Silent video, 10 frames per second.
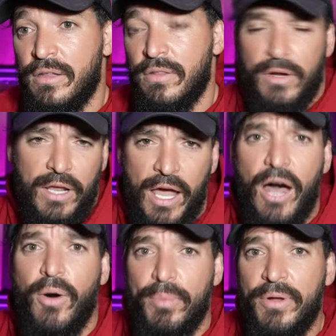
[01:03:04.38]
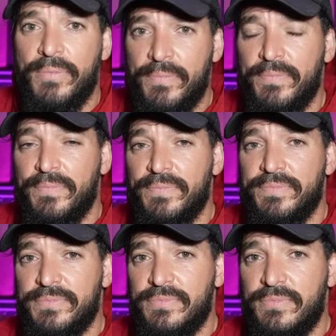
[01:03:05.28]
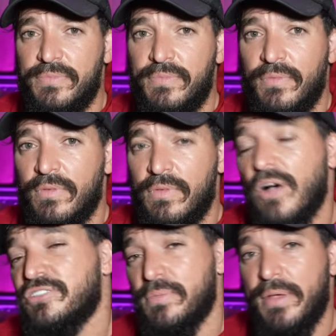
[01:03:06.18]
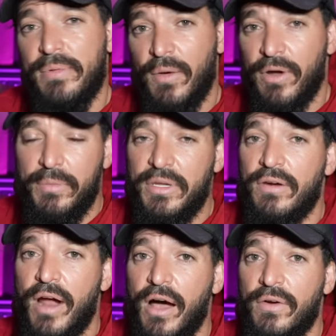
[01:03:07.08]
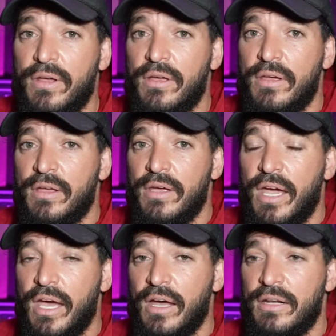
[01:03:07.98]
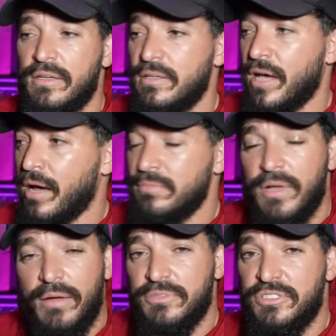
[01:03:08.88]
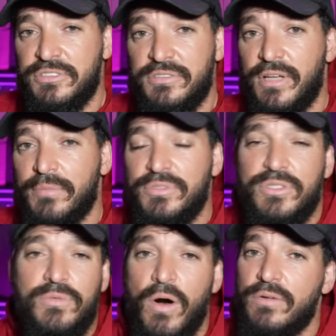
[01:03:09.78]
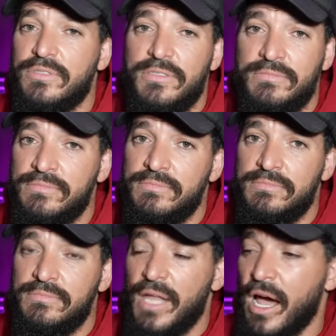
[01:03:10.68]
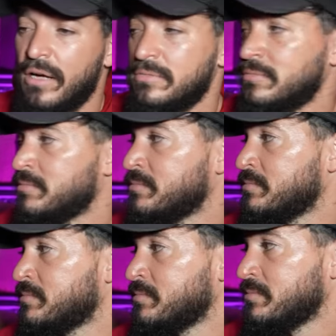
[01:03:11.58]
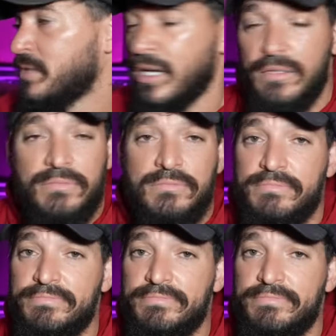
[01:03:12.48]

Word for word: they're going to help. Those are the people I want to be around. And I'm too old now. And